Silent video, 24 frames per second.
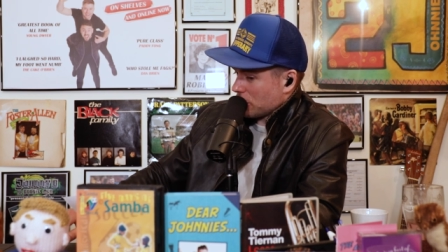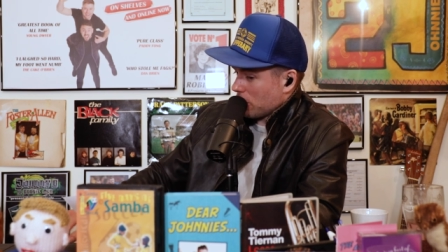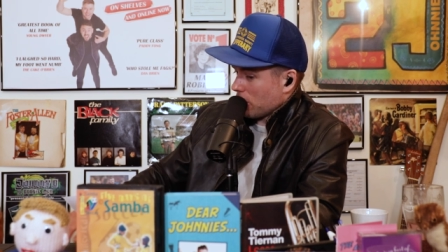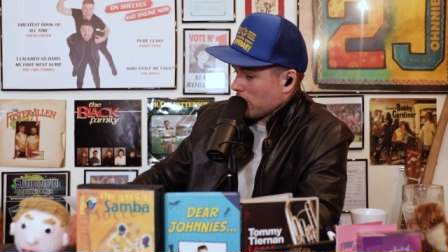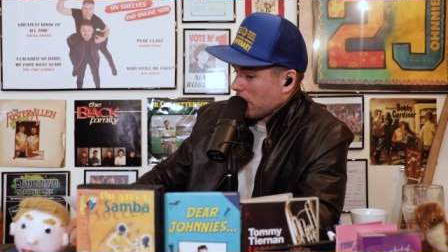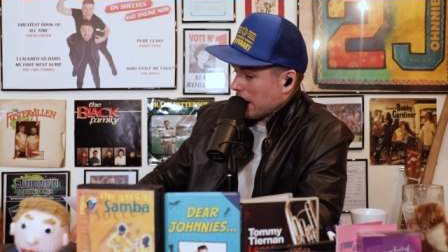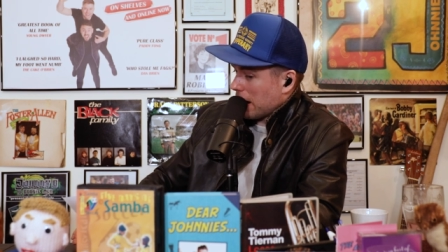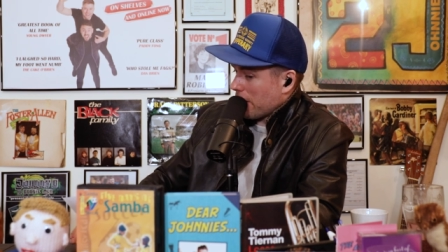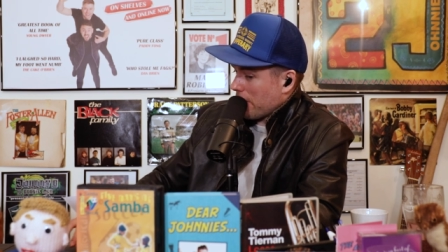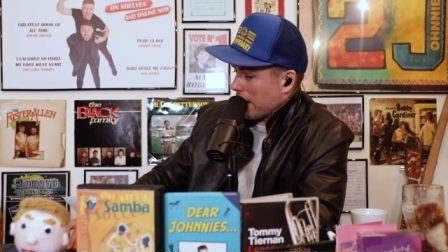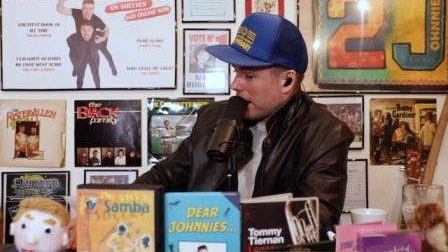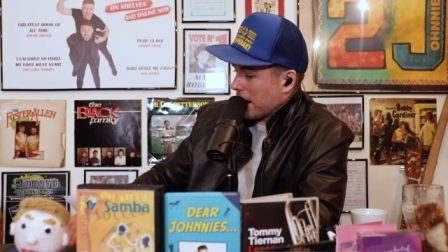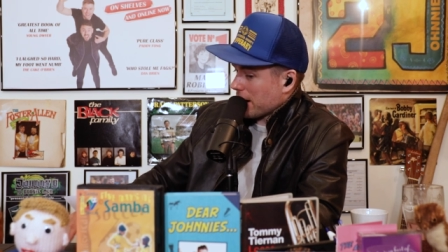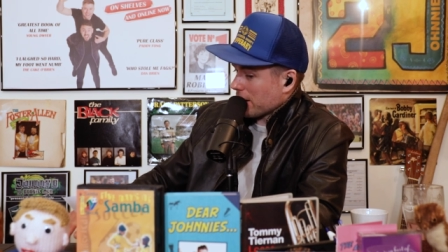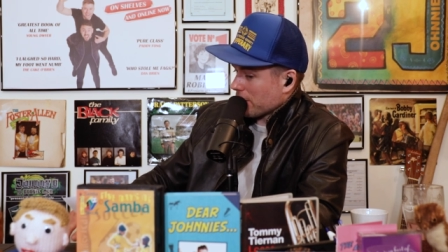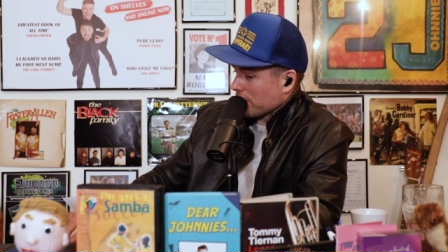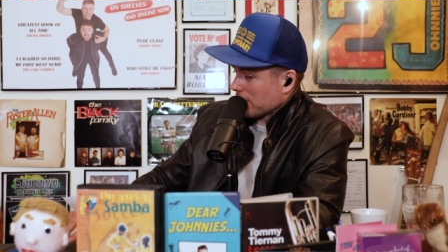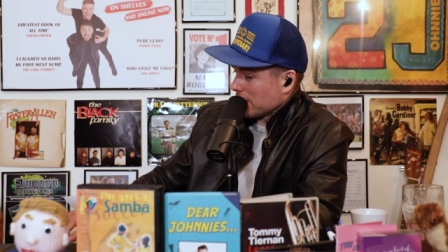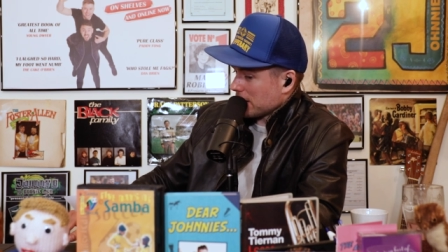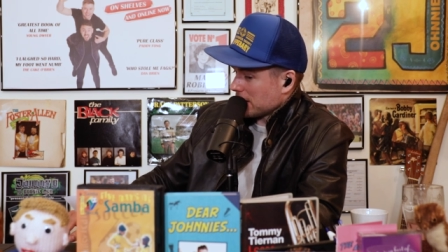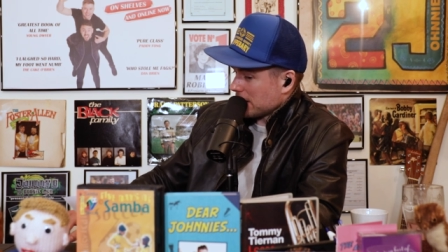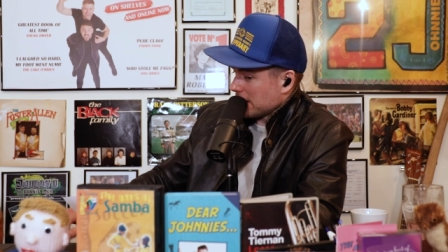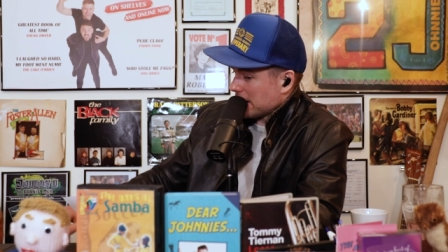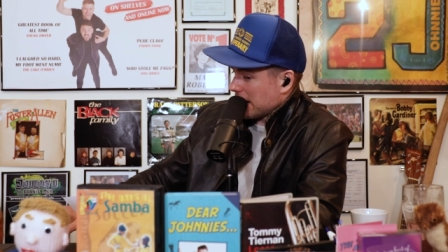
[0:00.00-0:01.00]
show how
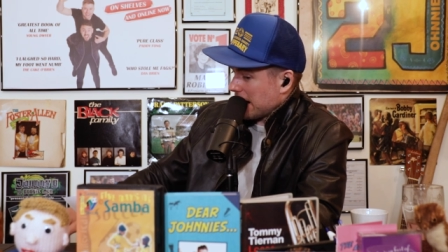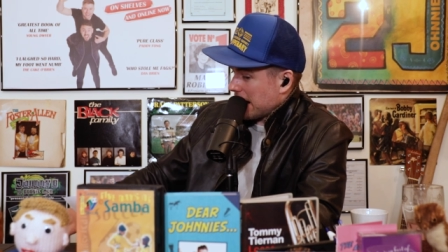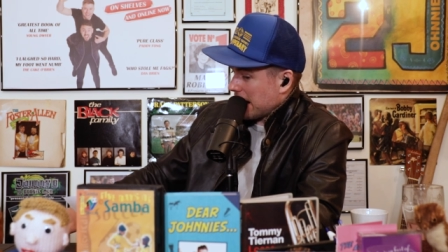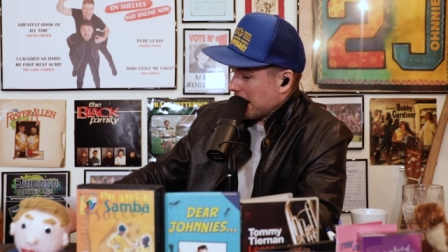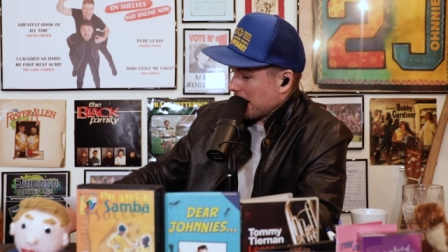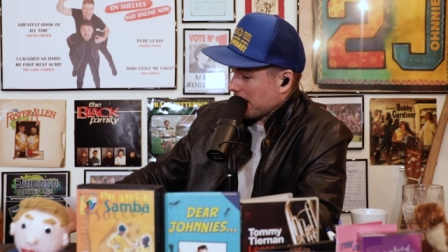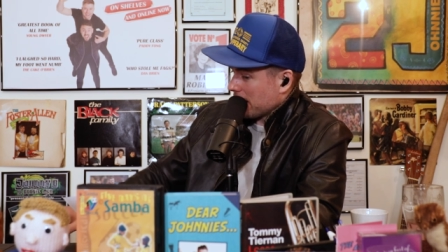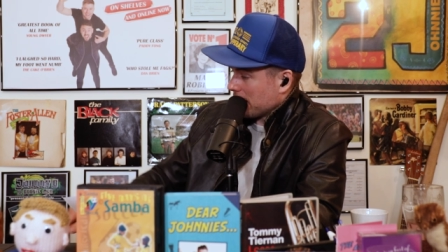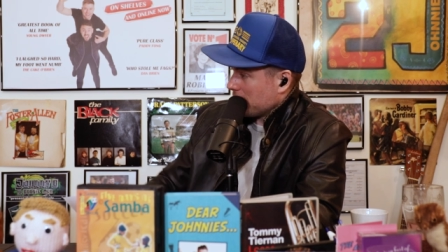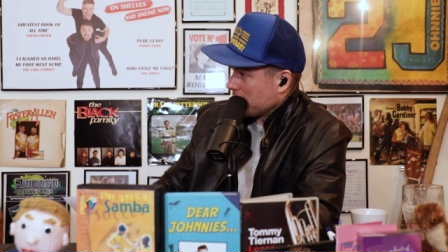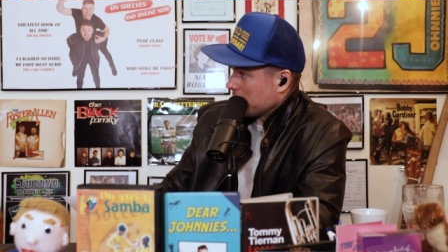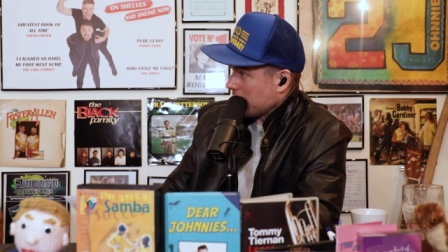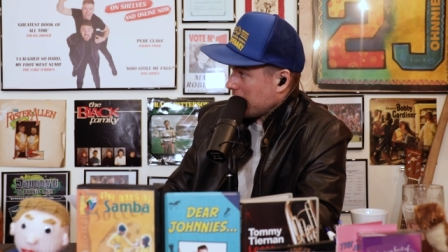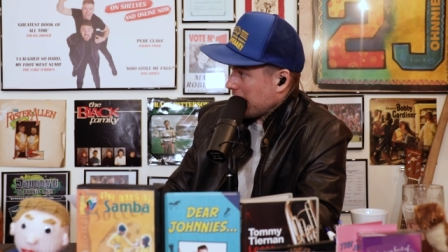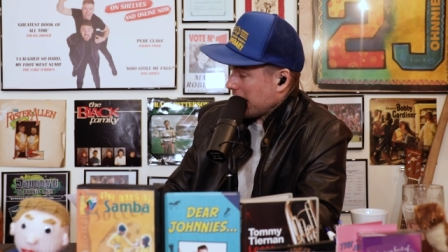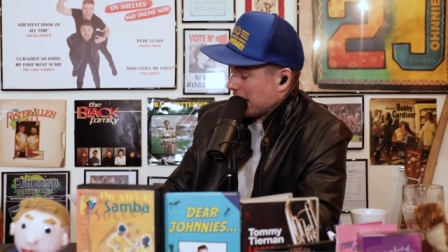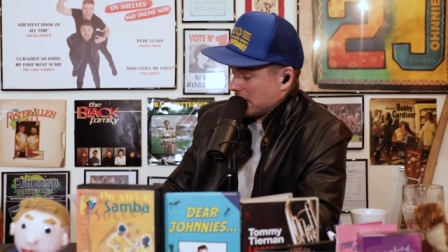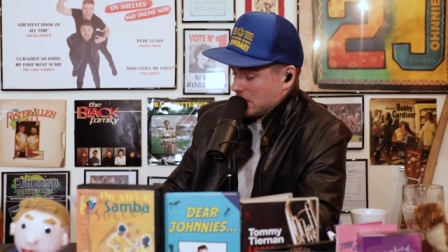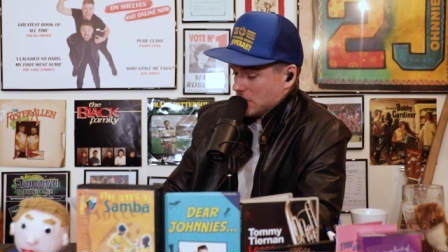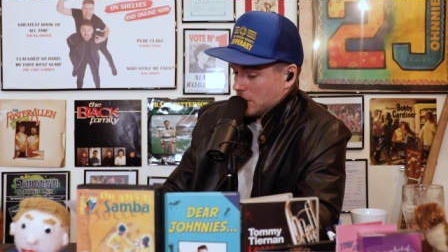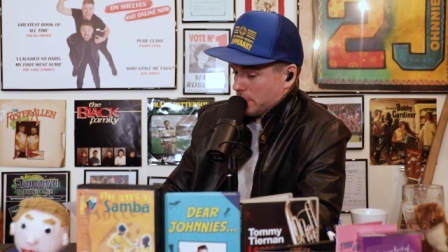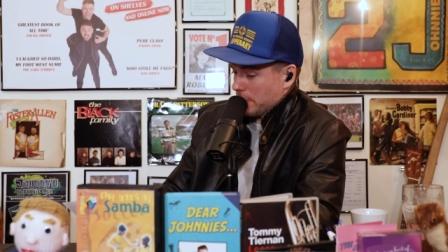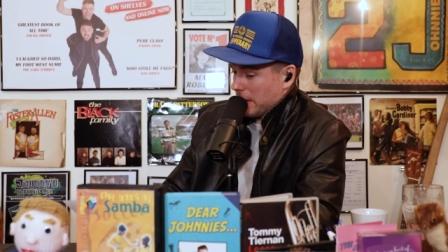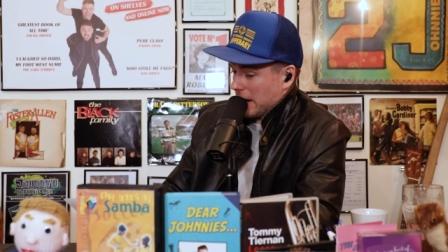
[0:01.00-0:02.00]
angry they are
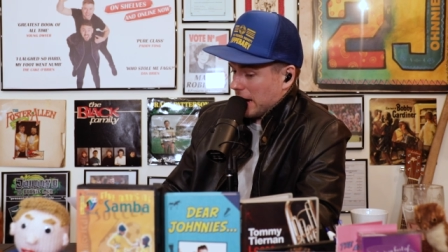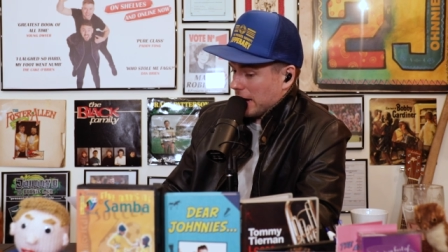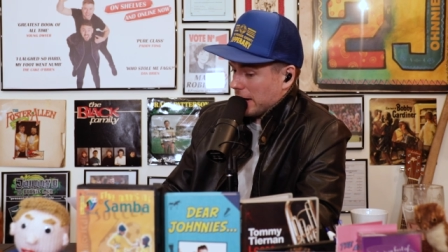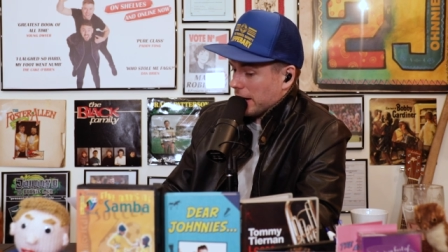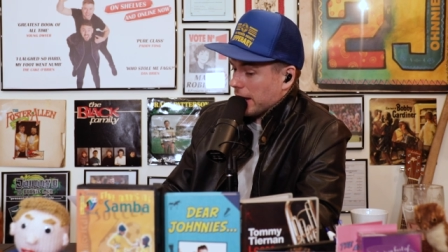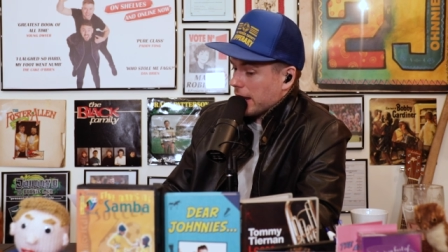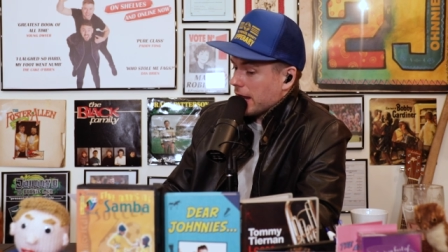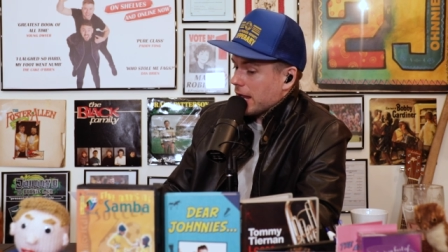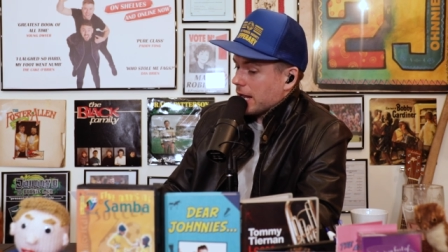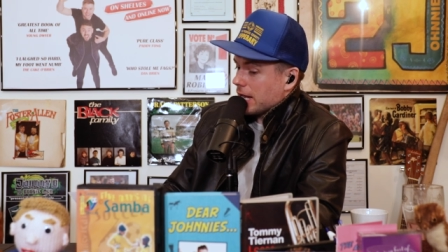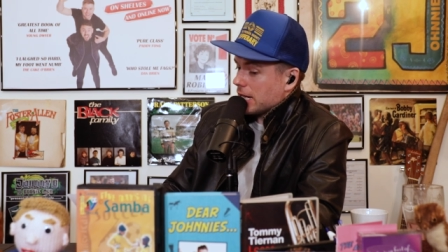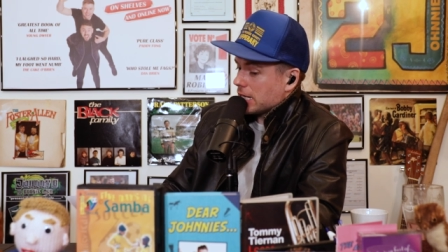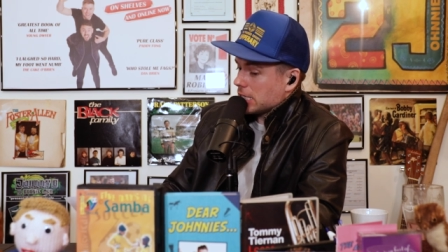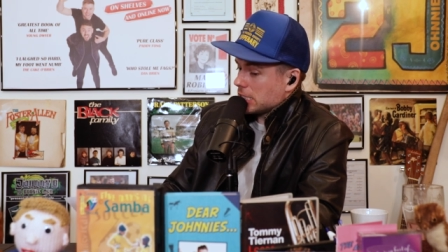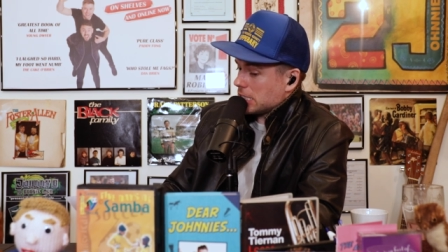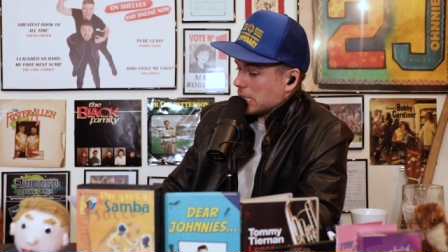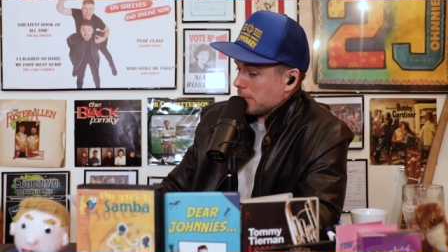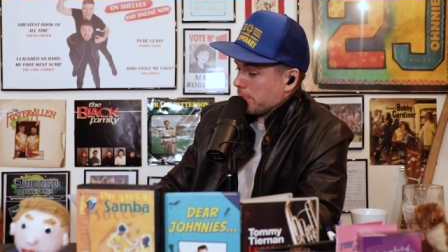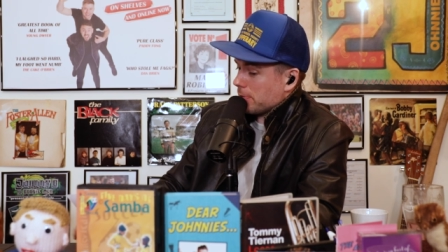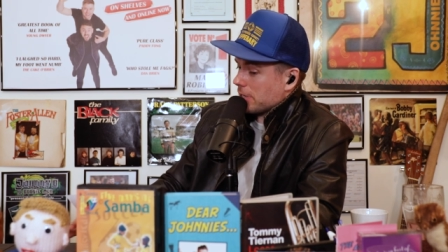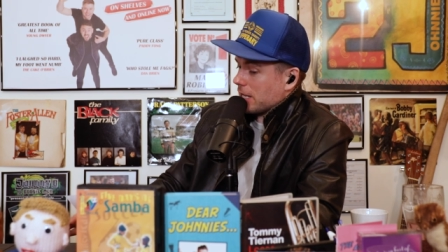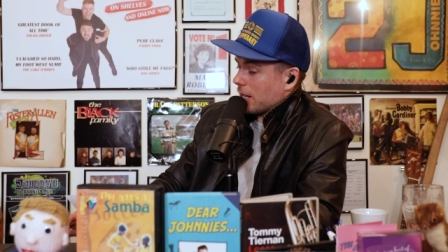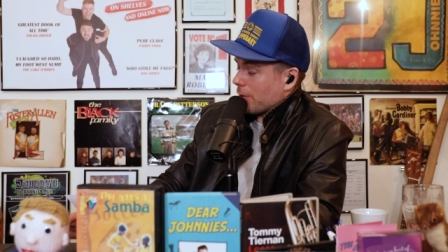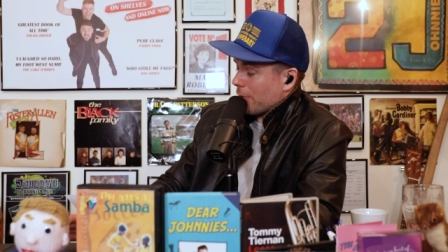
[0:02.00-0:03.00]
at Japan.
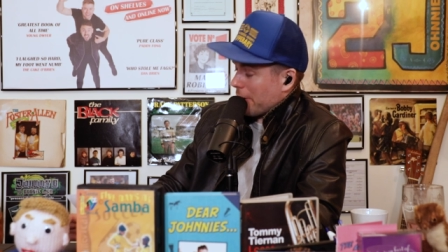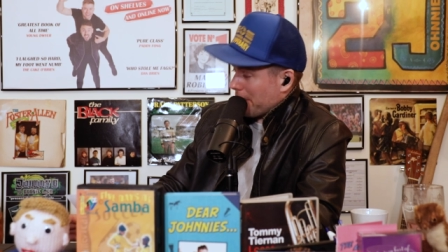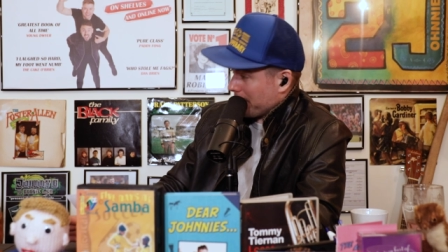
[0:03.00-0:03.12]
Typical